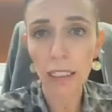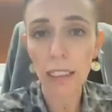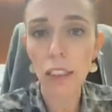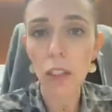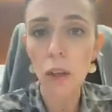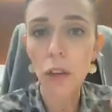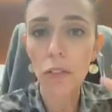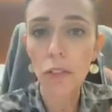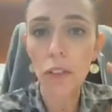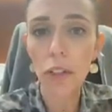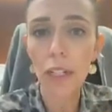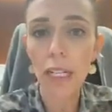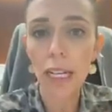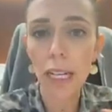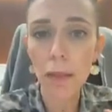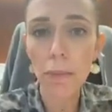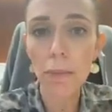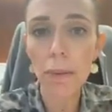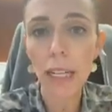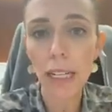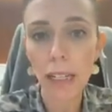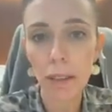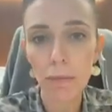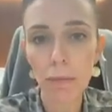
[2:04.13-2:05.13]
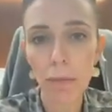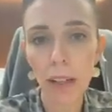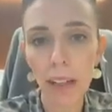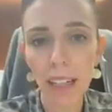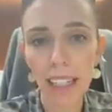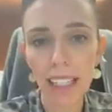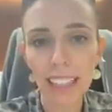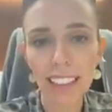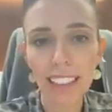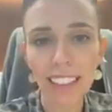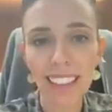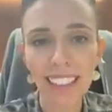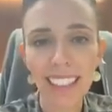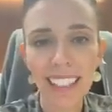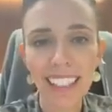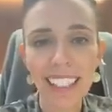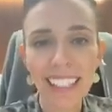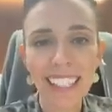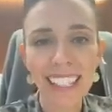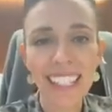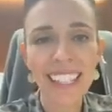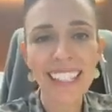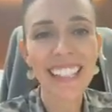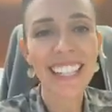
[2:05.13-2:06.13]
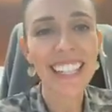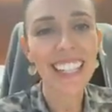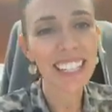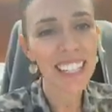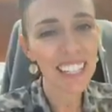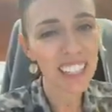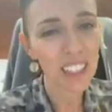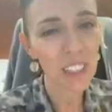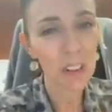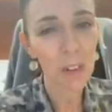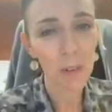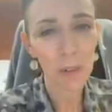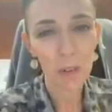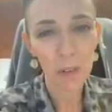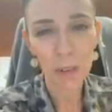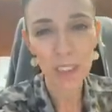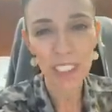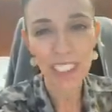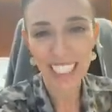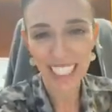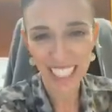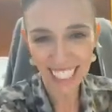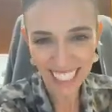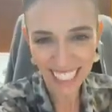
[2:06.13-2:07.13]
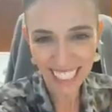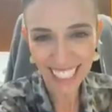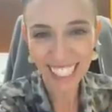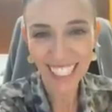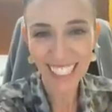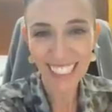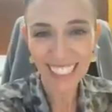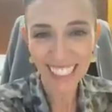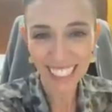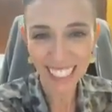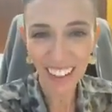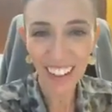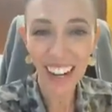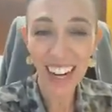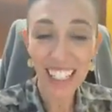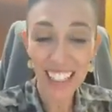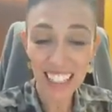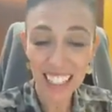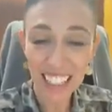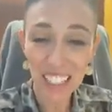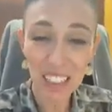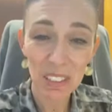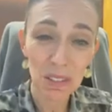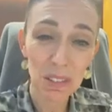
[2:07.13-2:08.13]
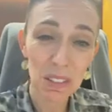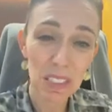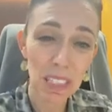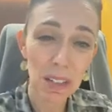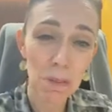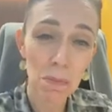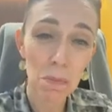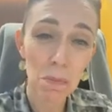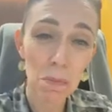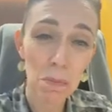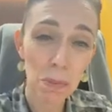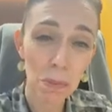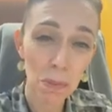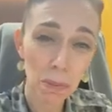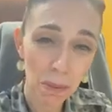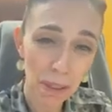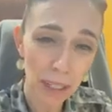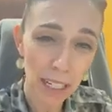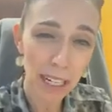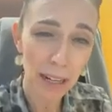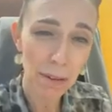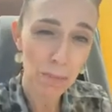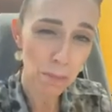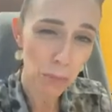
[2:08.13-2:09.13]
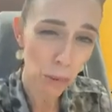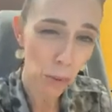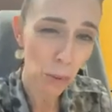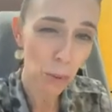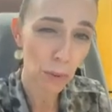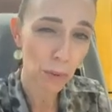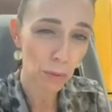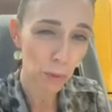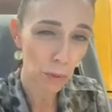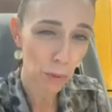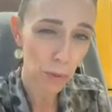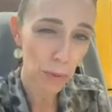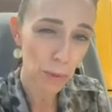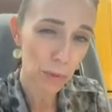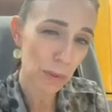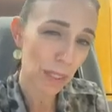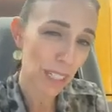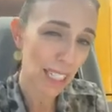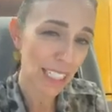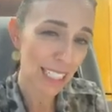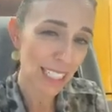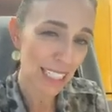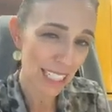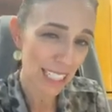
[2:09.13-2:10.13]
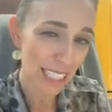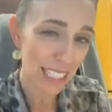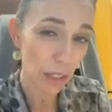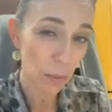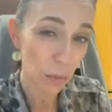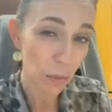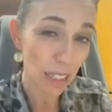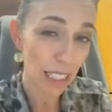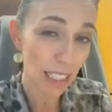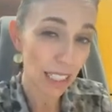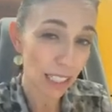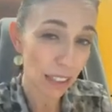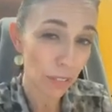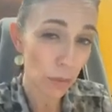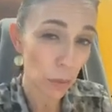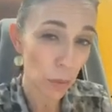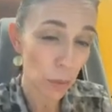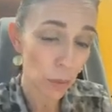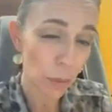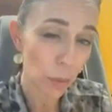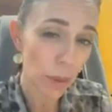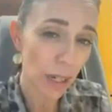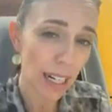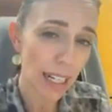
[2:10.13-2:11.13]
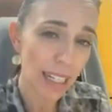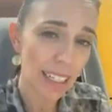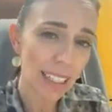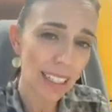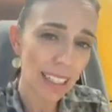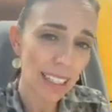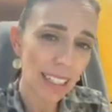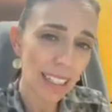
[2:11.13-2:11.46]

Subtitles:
So if you keep that in mind, then you'll see that there are still some pretty important rules we need to stick with at level 3.